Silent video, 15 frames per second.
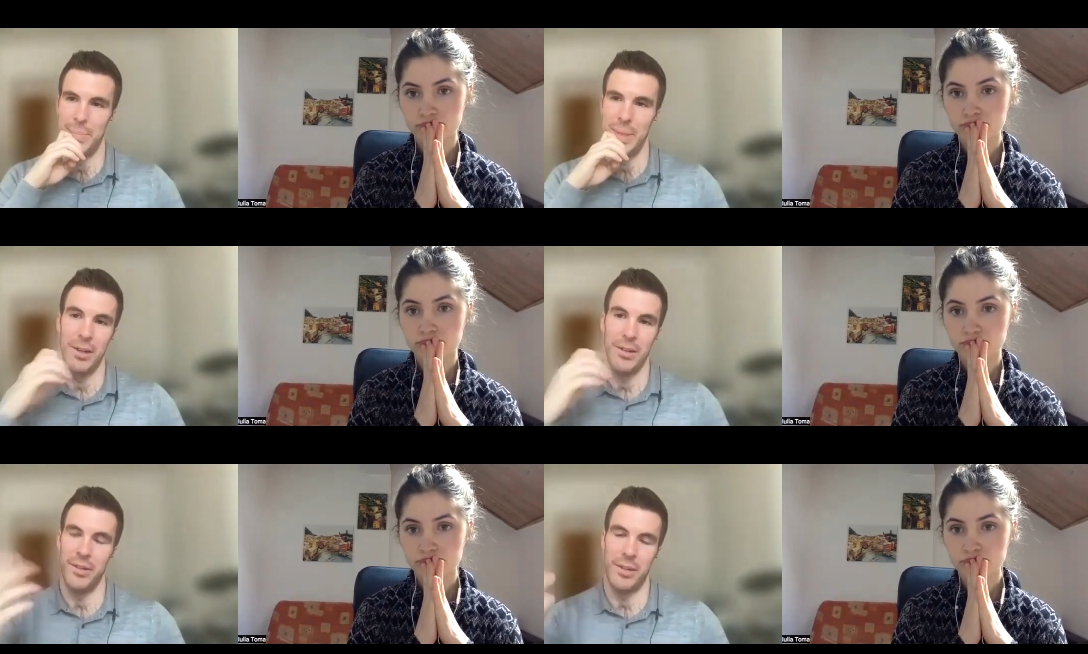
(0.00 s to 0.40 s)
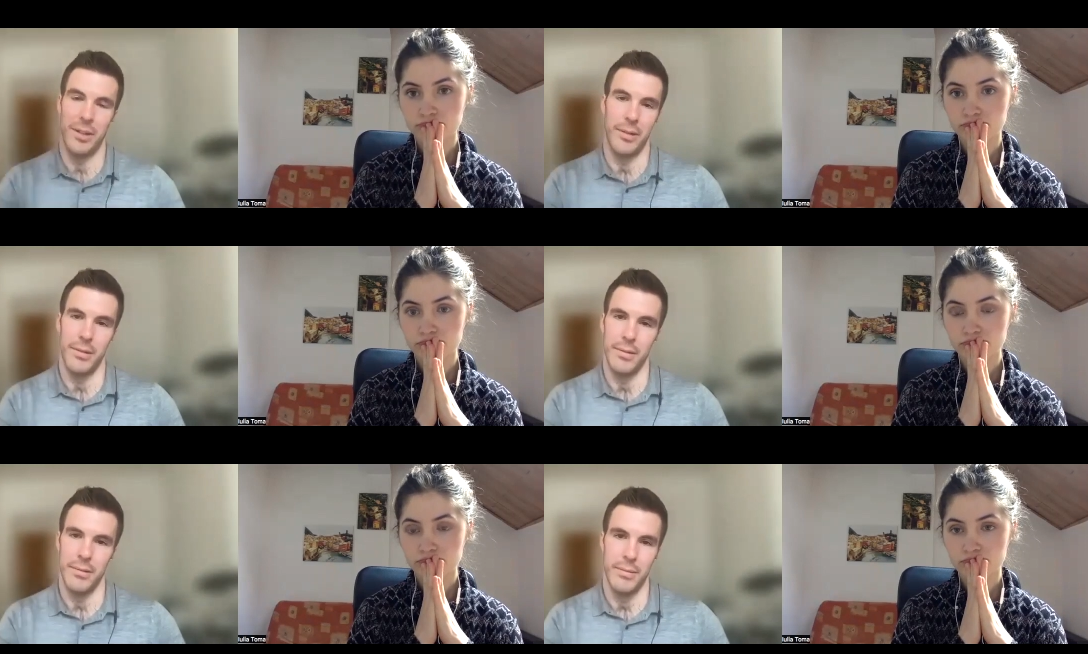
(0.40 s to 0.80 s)
Speaker 1: because
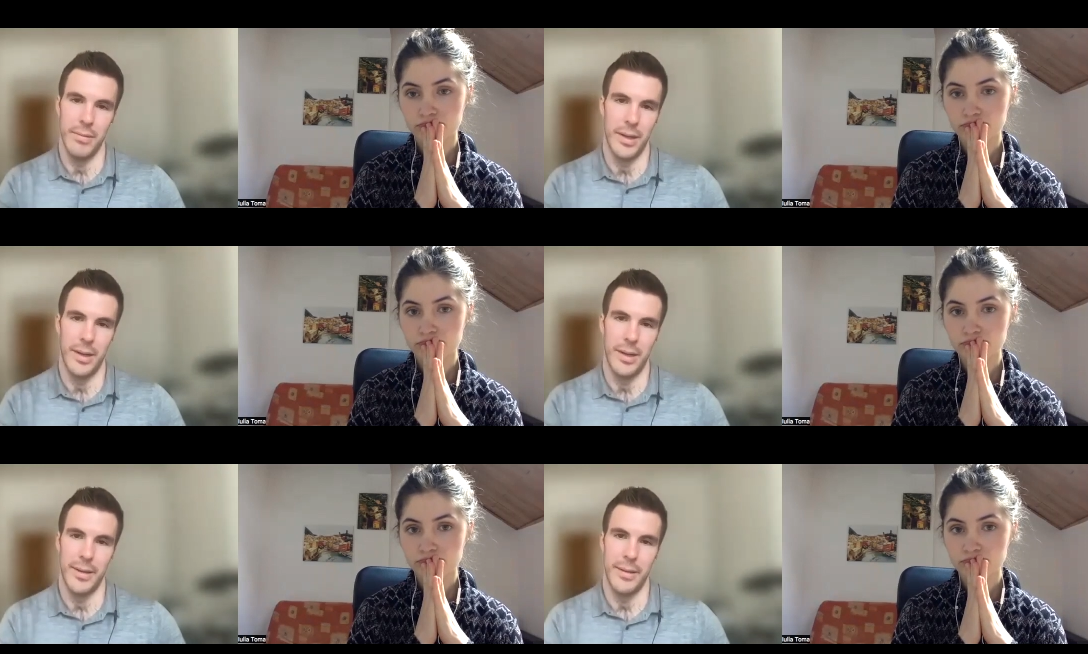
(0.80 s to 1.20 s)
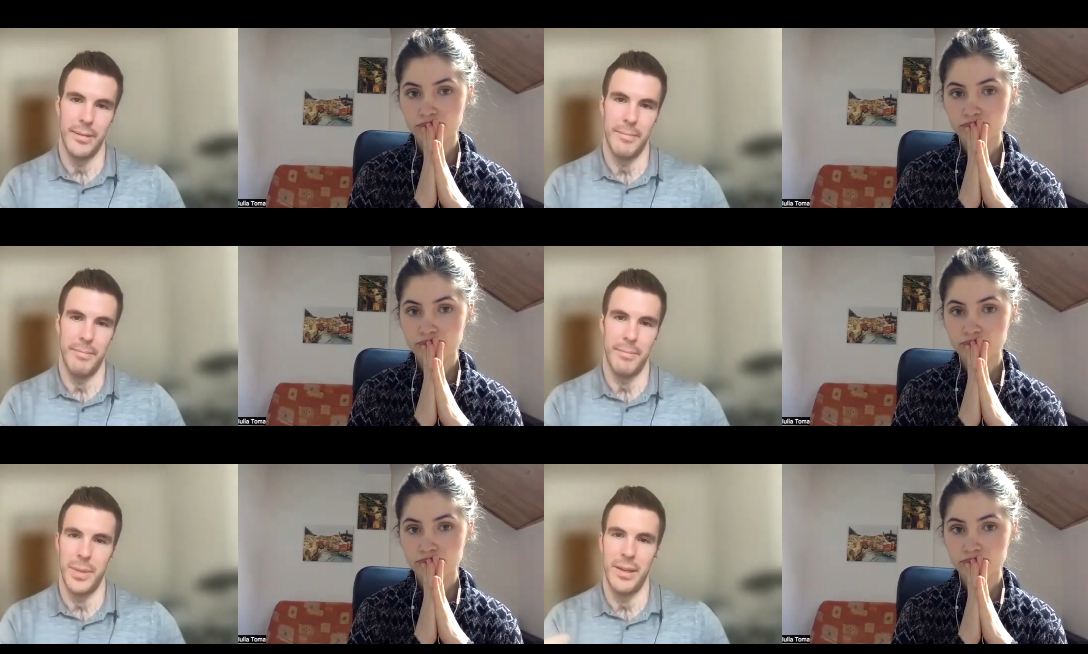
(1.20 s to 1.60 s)
they're
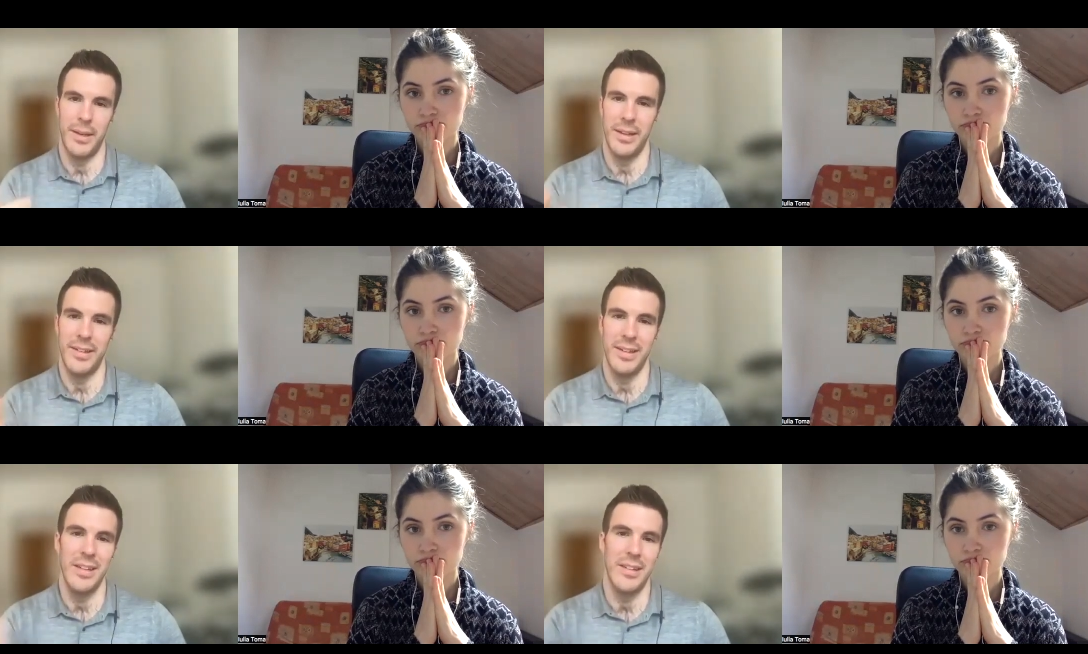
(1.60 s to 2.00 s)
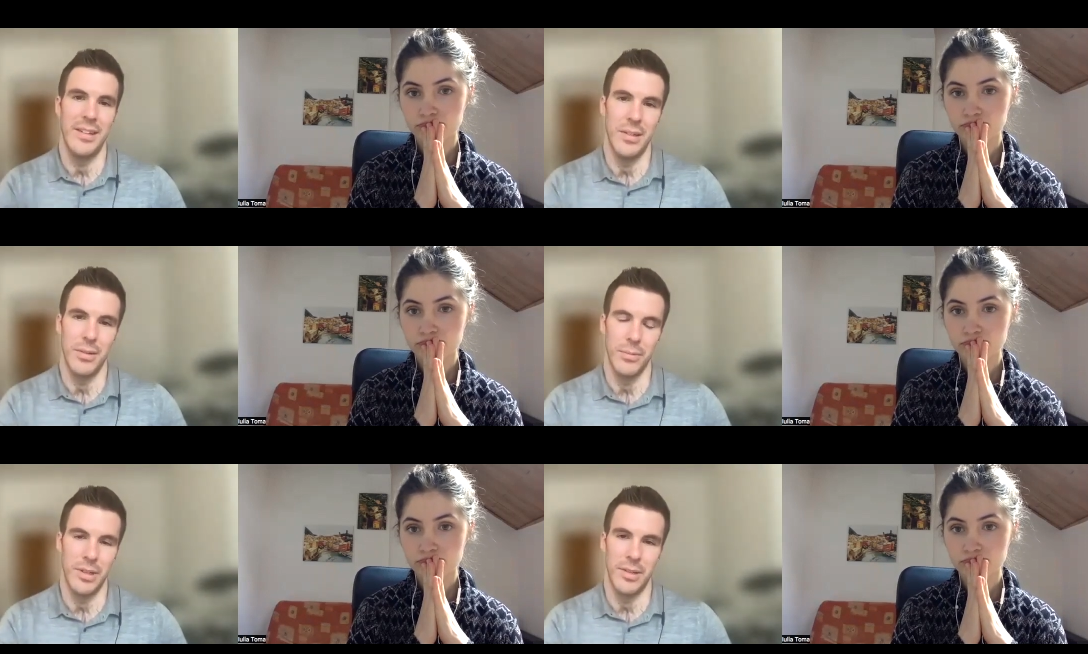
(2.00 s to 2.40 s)
uh, it's
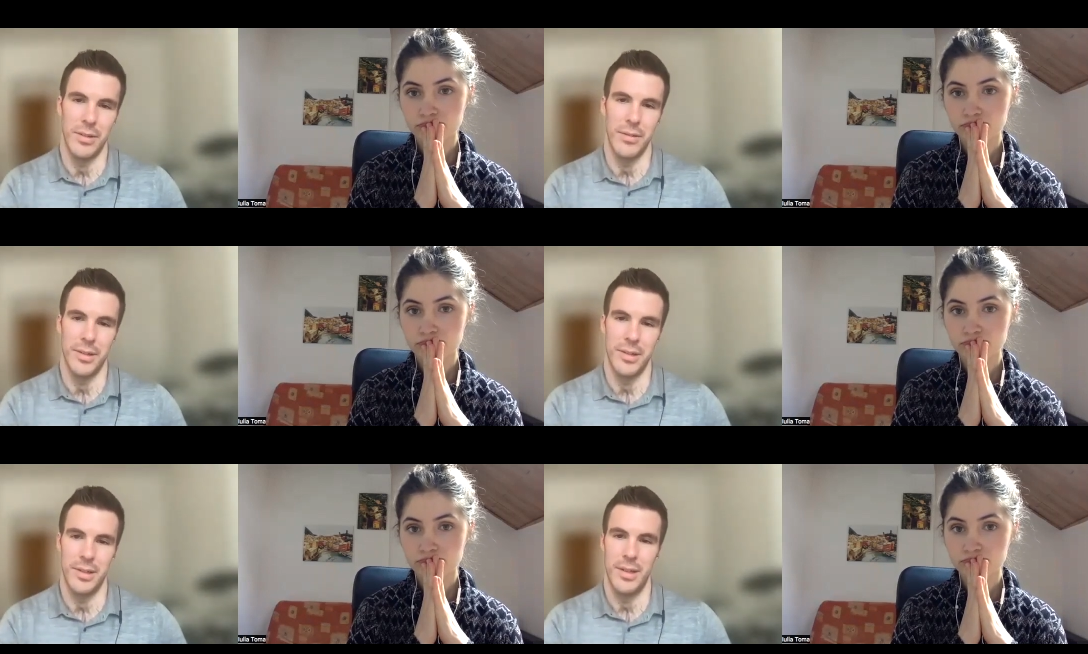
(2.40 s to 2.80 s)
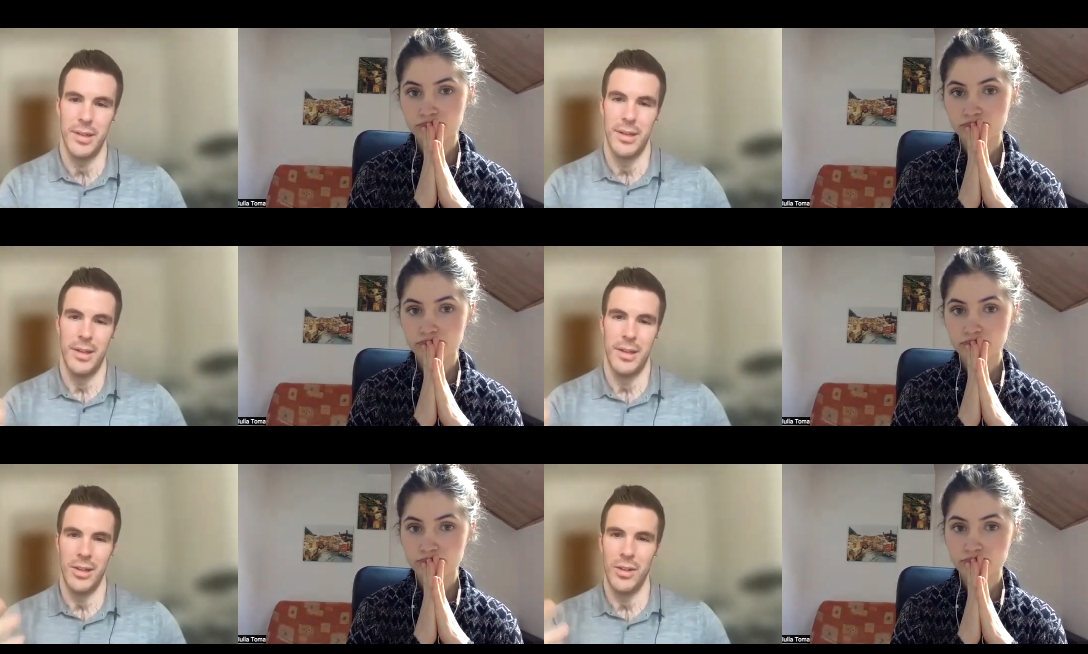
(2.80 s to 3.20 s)
easy to research
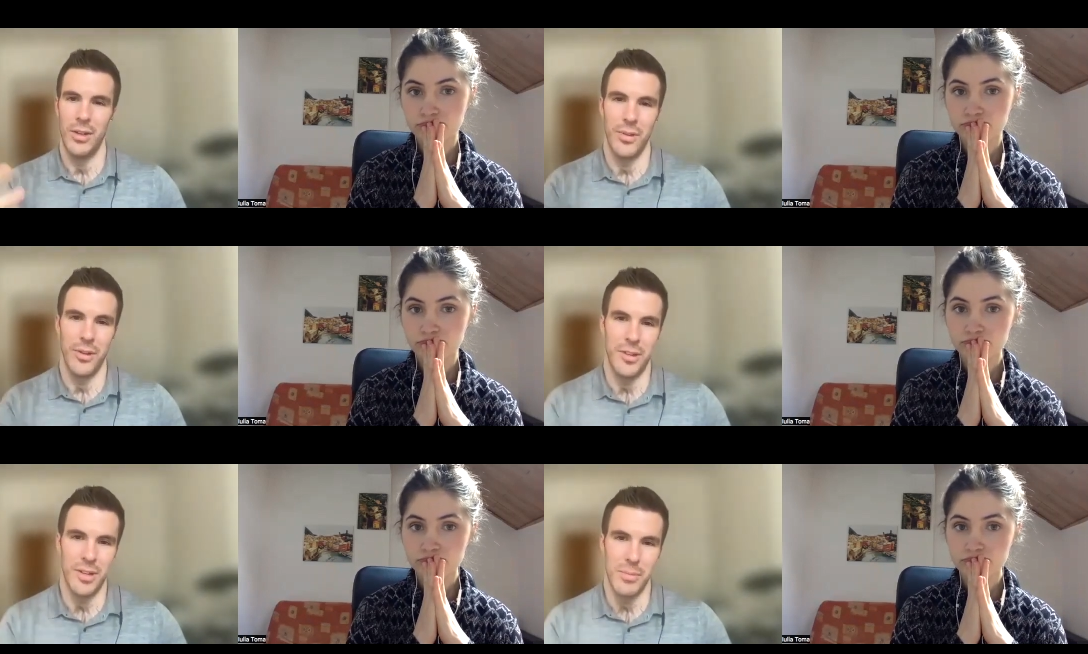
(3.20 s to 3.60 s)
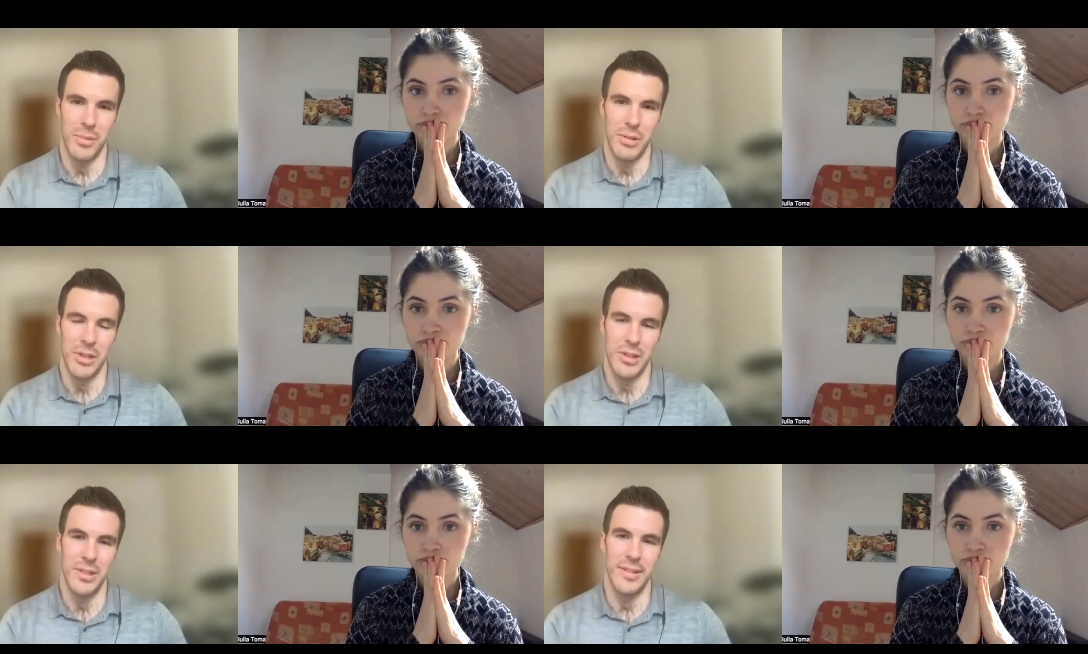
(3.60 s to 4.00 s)
university
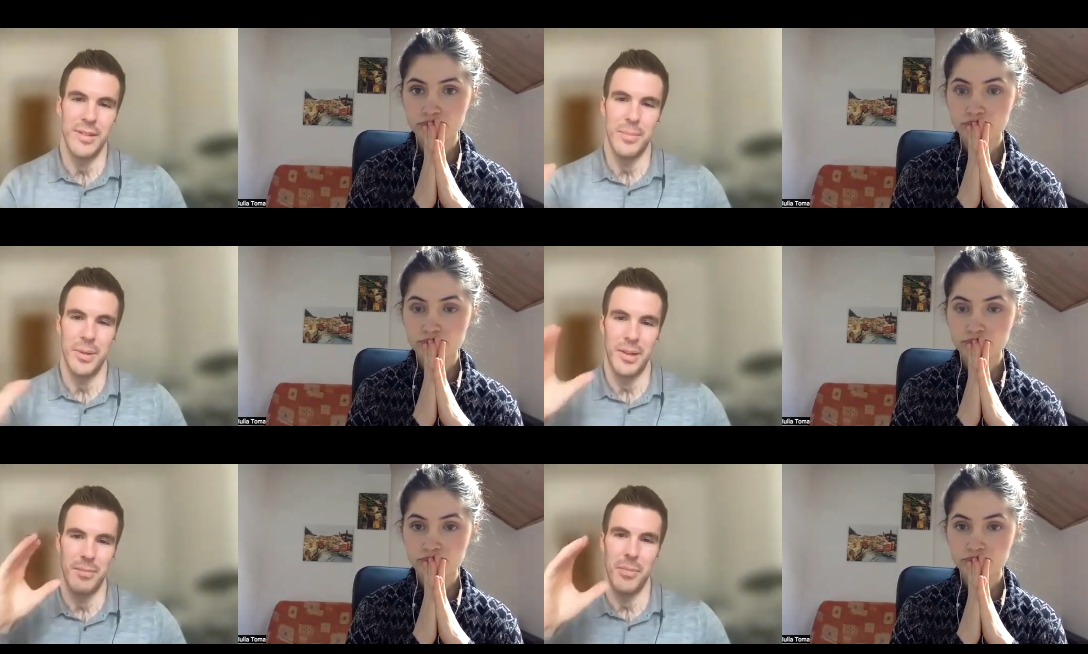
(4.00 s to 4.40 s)
musicians because